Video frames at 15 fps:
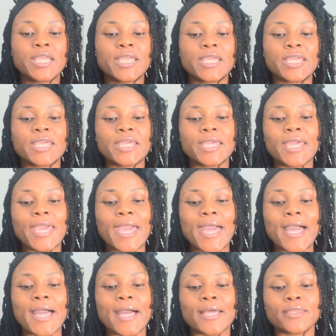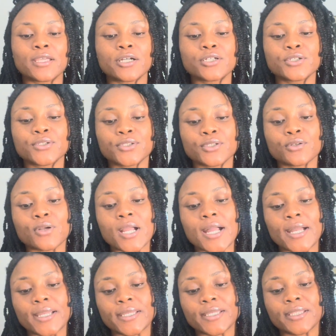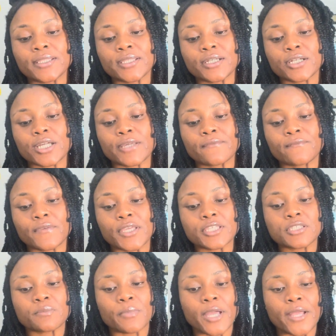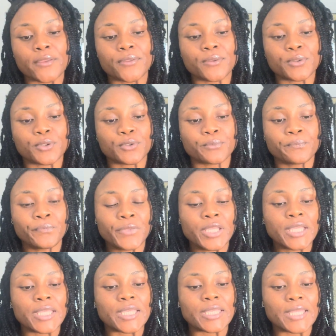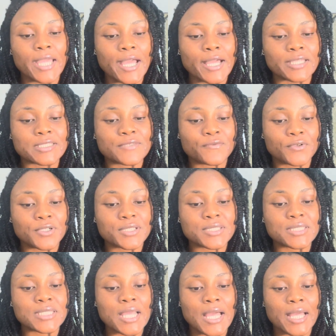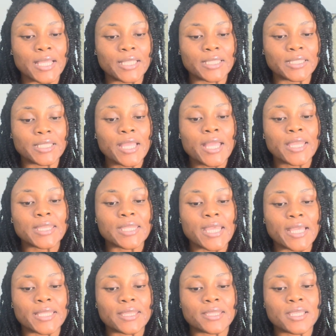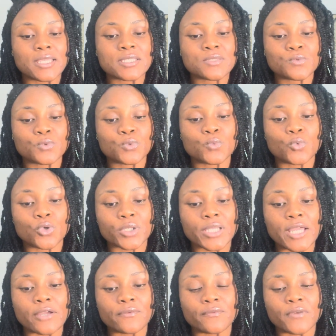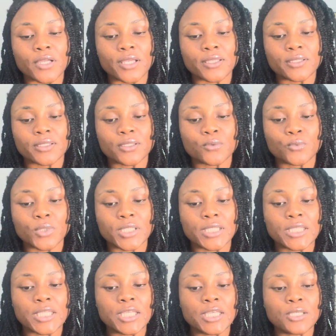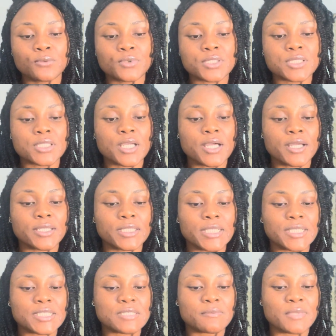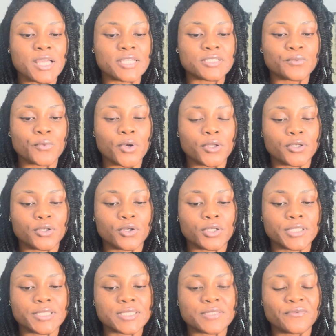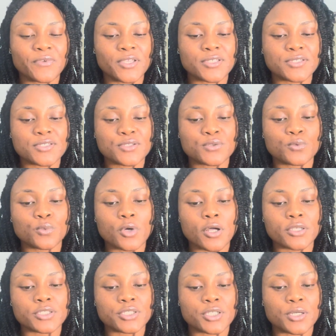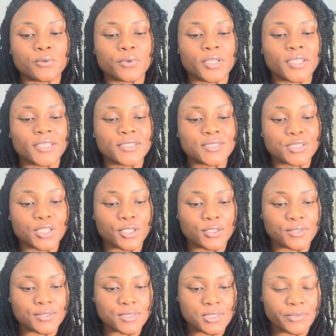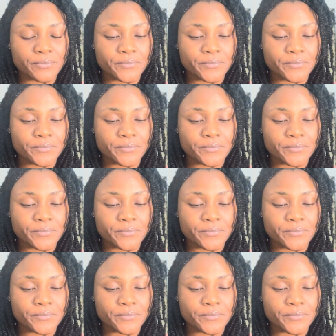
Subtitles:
He had a good cry in a cafe's bathroom and asked for a sign that things would work out fine. When he was done, he splashed water on his face to wash away his tears.